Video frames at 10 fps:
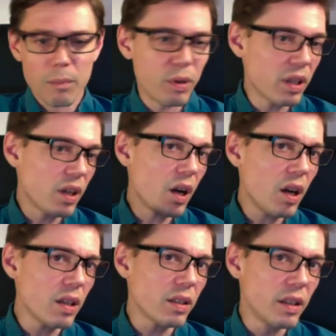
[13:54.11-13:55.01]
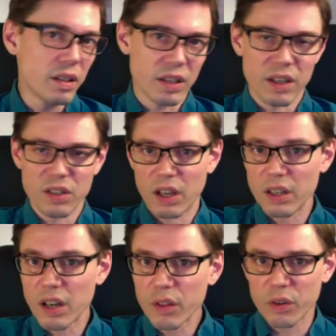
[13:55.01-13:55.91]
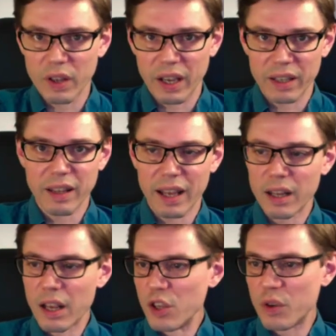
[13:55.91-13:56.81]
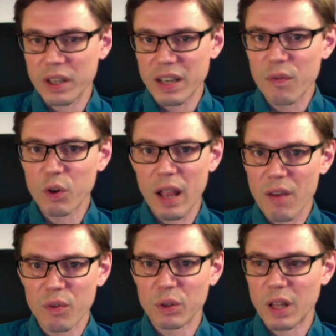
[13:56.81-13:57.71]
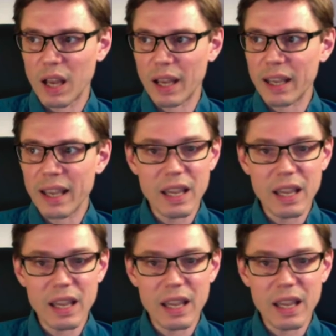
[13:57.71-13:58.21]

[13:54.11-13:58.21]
but Kant says another thing that you can never ever lie,